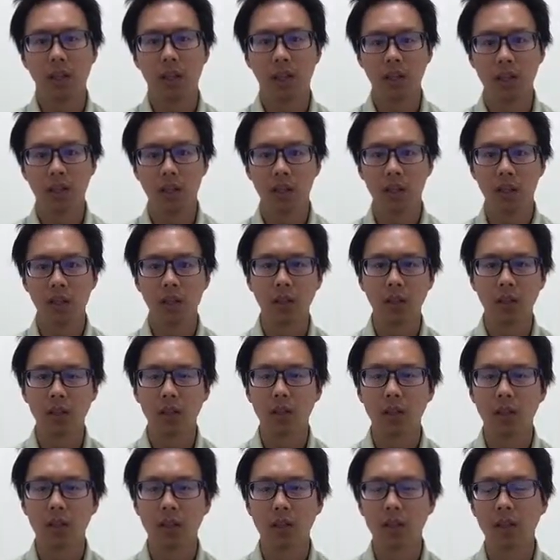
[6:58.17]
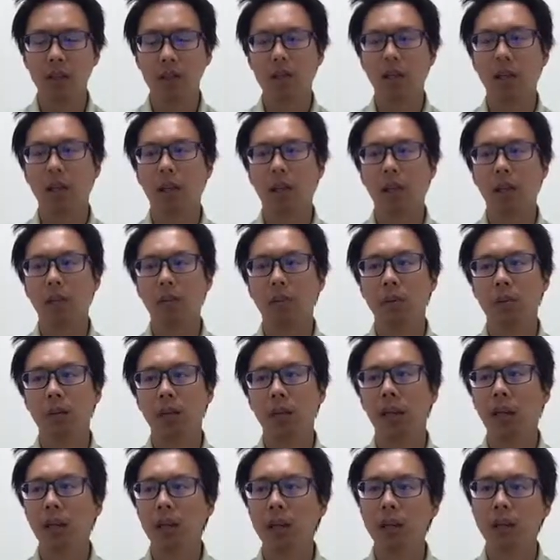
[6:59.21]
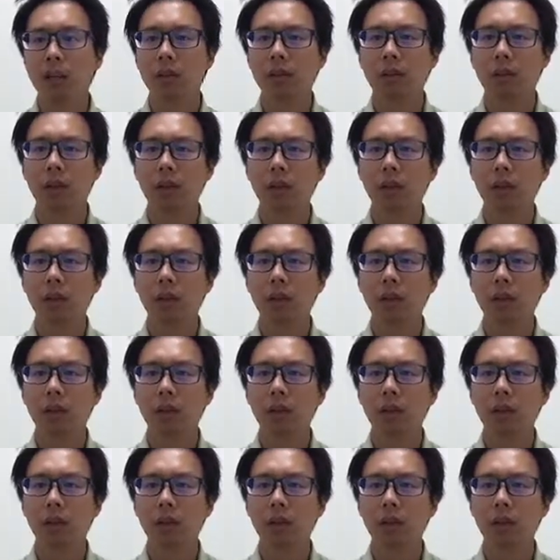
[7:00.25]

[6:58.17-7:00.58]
started doing this, I had a